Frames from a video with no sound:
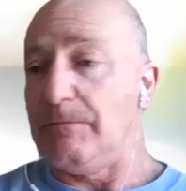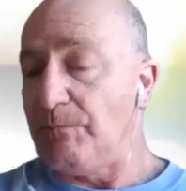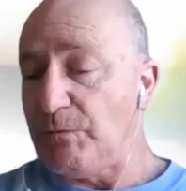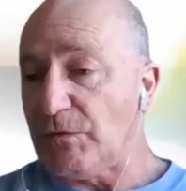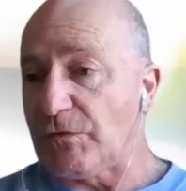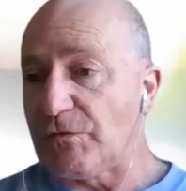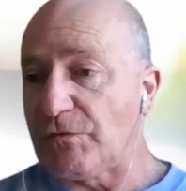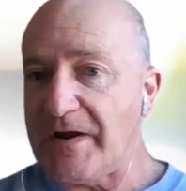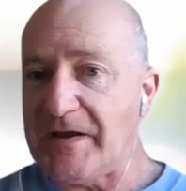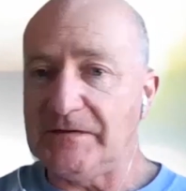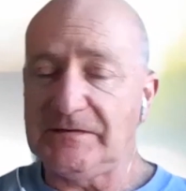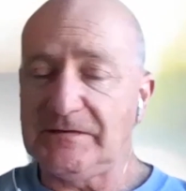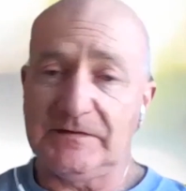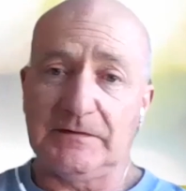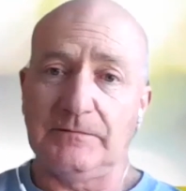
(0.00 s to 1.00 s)

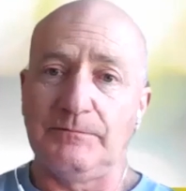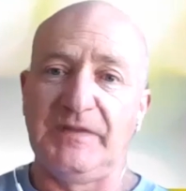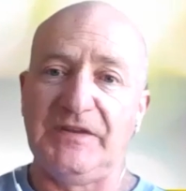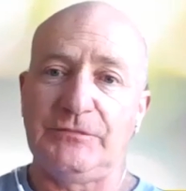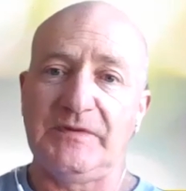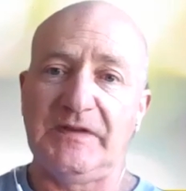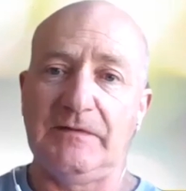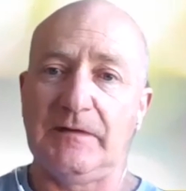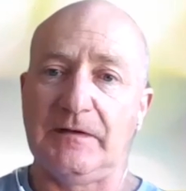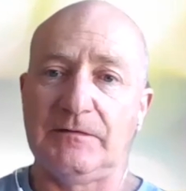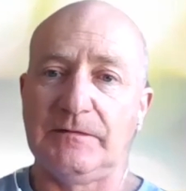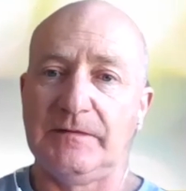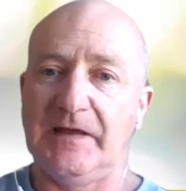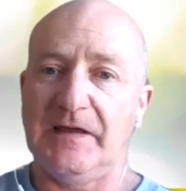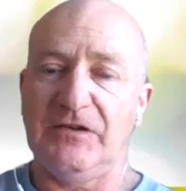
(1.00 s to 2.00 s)
race between
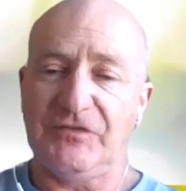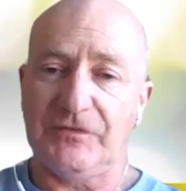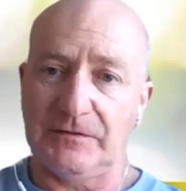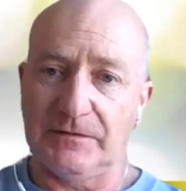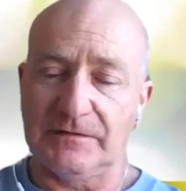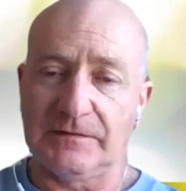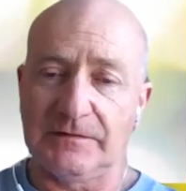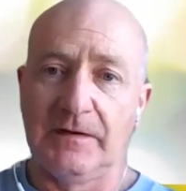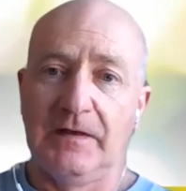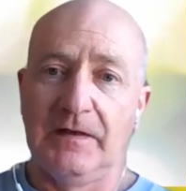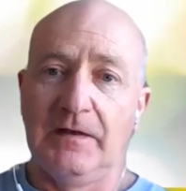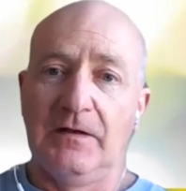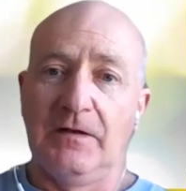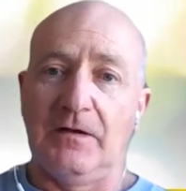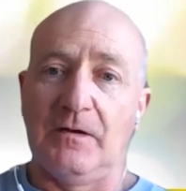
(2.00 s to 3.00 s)
nations
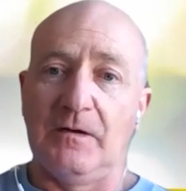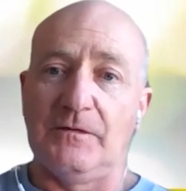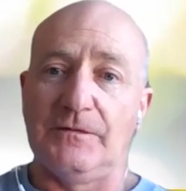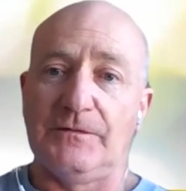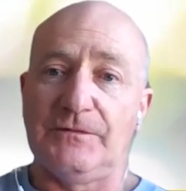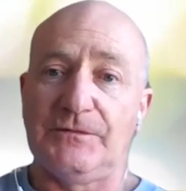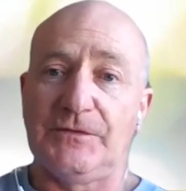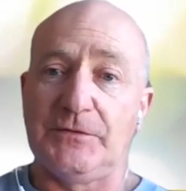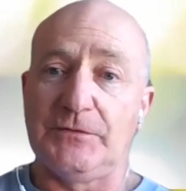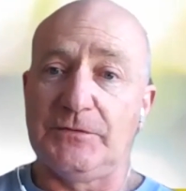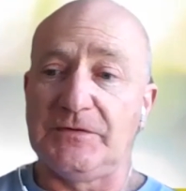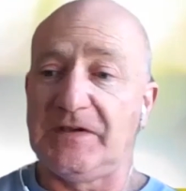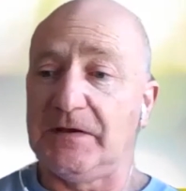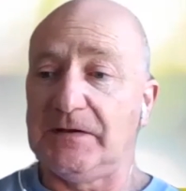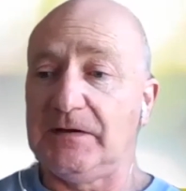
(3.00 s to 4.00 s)
of
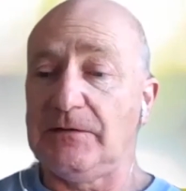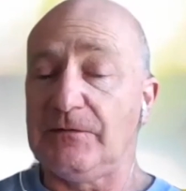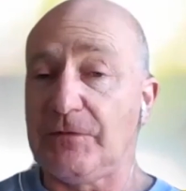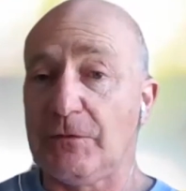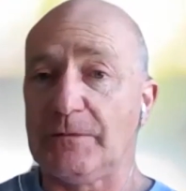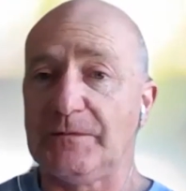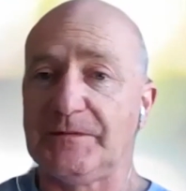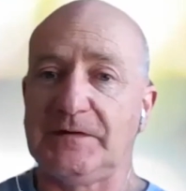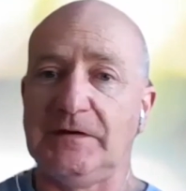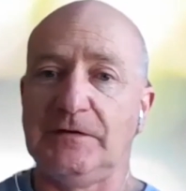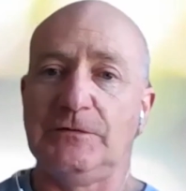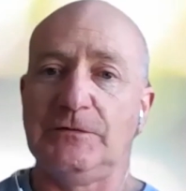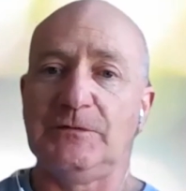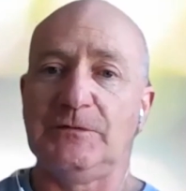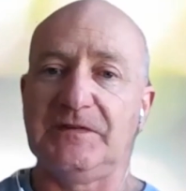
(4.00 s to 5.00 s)
getting first into
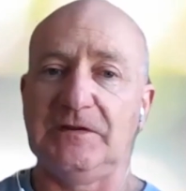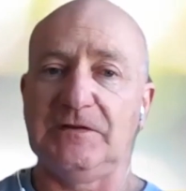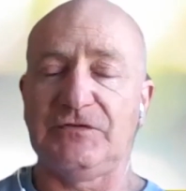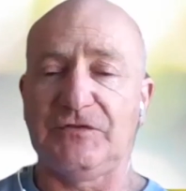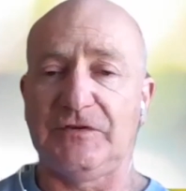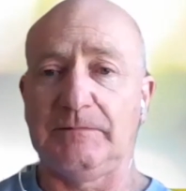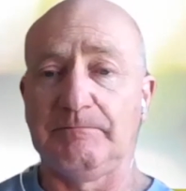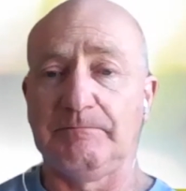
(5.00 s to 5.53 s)
6G,